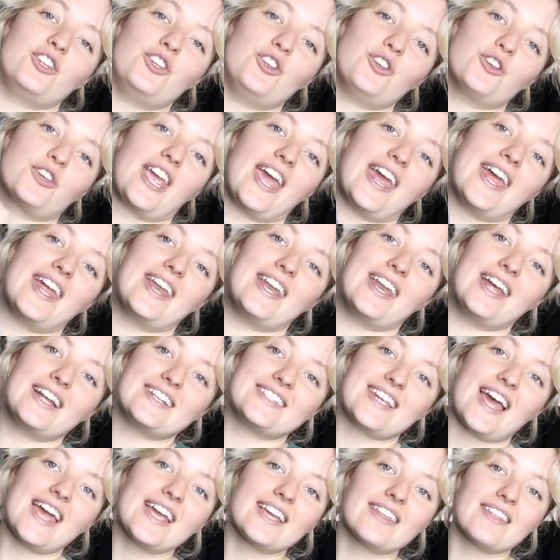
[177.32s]
you can
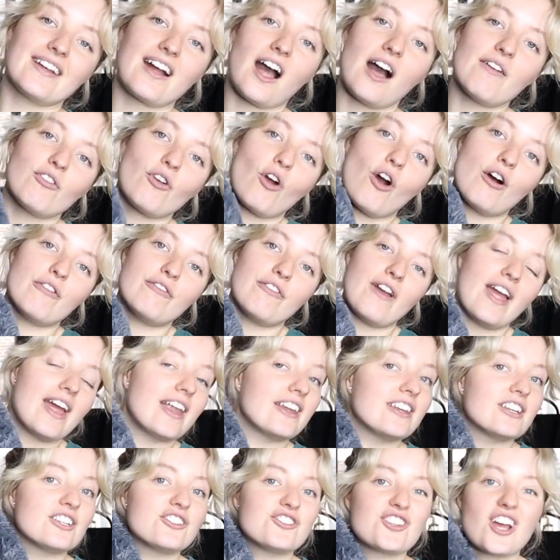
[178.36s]
take the cover off
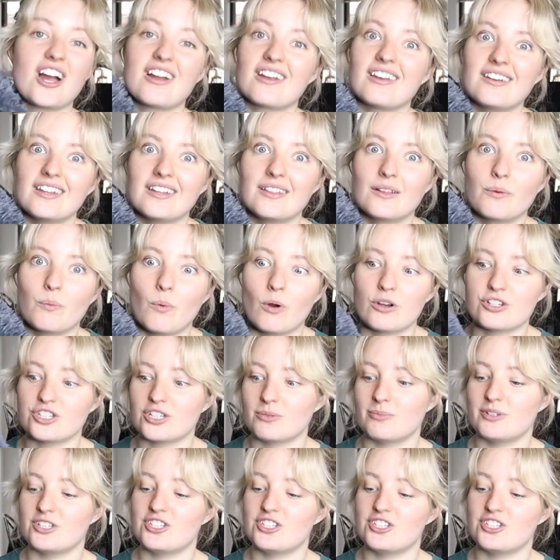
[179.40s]
and chuck it in the washing